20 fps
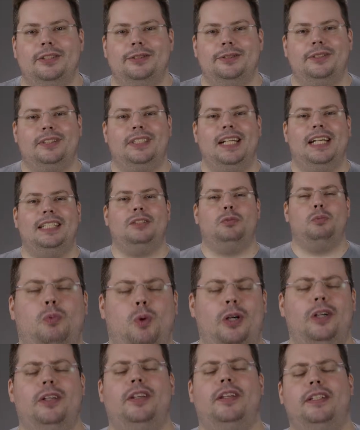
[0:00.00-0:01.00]
news that's
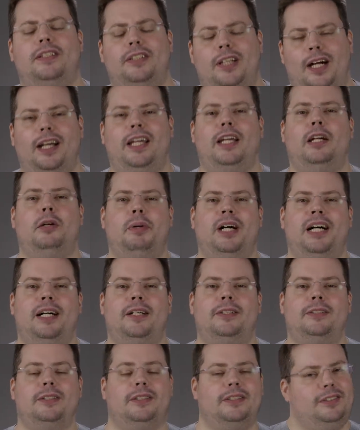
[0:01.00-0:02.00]
worth talking
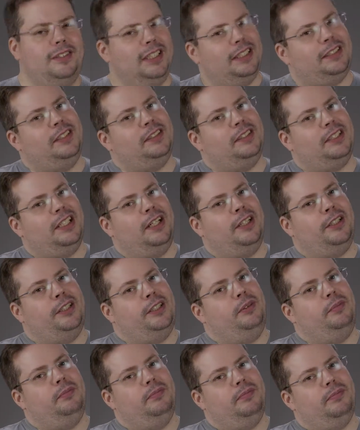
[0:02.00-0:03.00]
about. Let's get
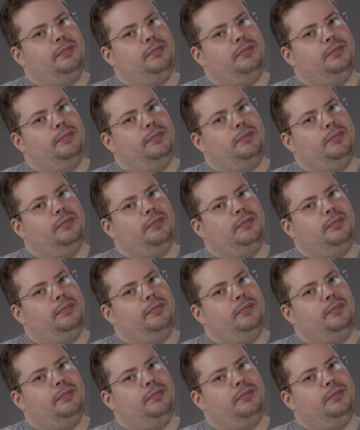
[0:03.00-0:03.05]
started.